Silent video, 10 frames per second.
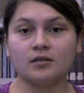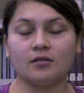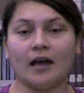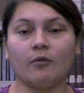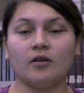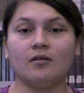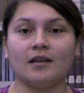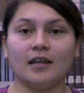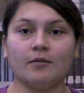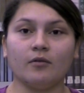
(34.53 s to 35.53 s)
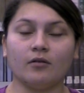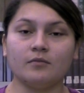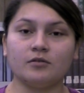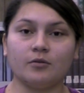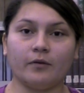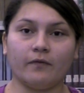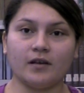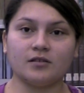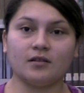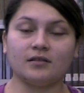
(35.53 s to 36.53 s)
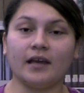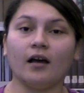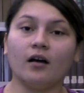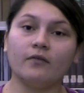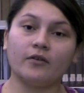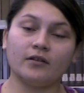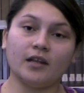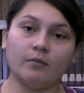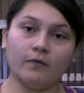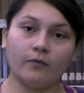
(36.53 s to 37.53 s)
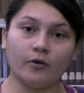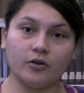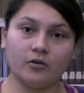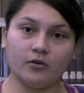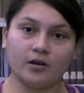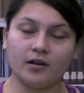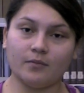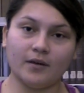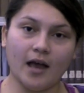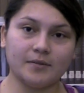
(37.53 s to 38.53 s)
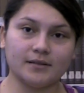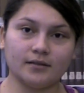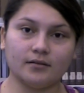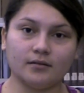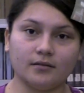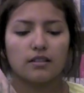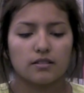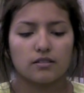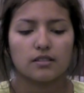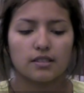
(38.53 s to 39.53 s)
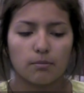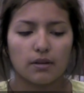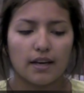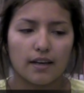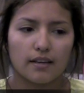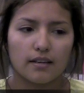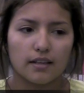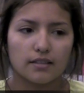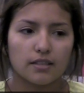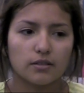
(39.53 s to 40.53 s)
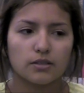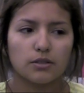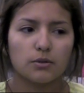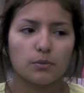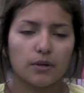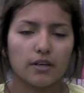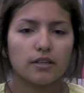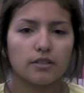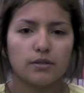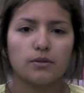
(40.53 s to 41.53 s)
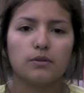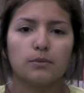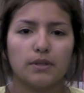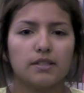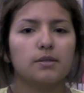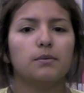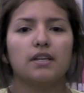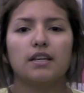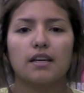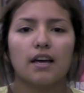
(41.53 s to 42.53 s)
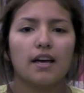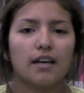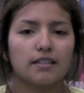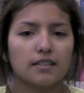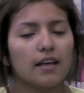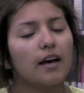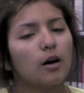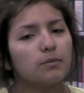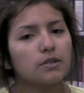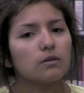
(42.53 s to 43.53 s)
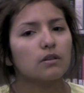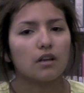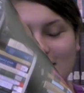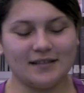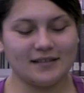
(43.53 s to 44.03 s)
That way you can email them to your professor the day of or the day before you know you're going to be absent. It's just a plan that tells you what you're going to do week to week, and it helps you a lot.